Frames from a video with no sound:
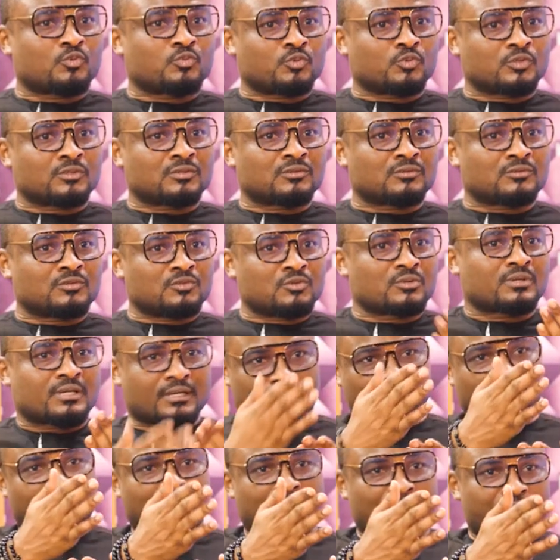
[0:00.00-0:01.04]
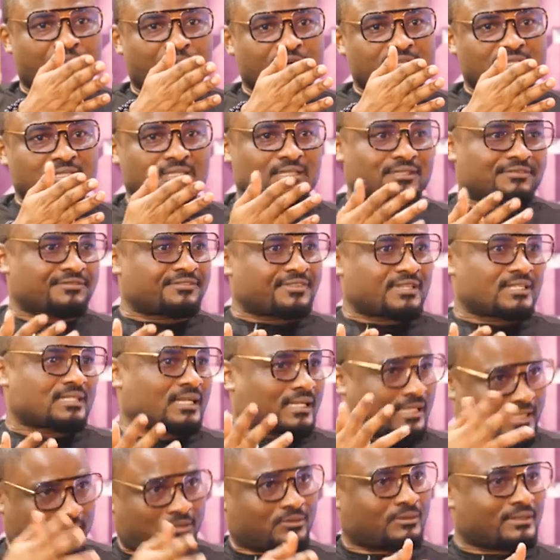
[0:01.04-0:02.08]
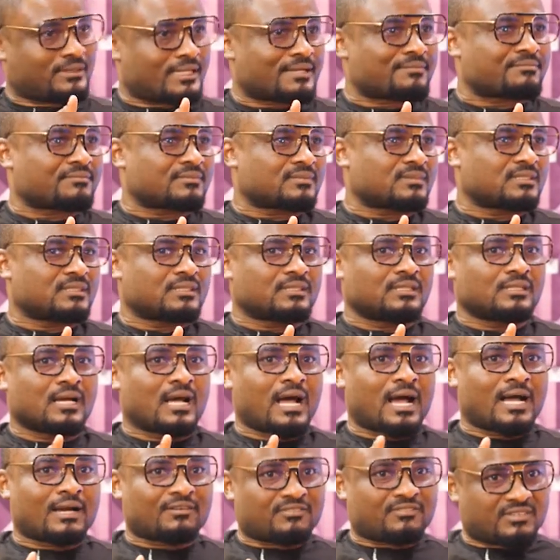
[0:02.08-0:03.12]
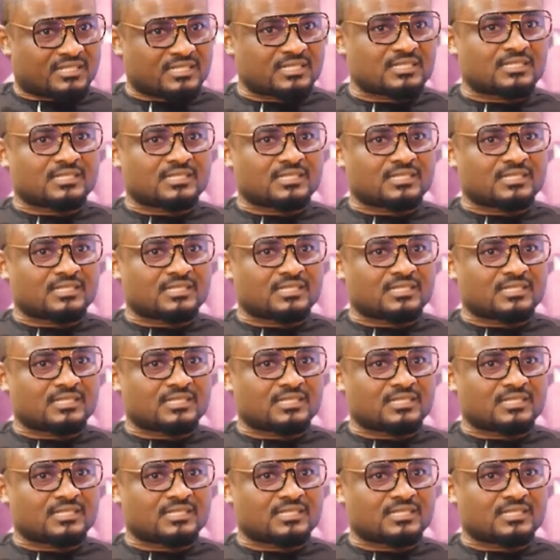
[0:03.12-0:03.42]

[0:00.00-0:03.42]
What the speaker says: would look at another person in the face and kill them. And reason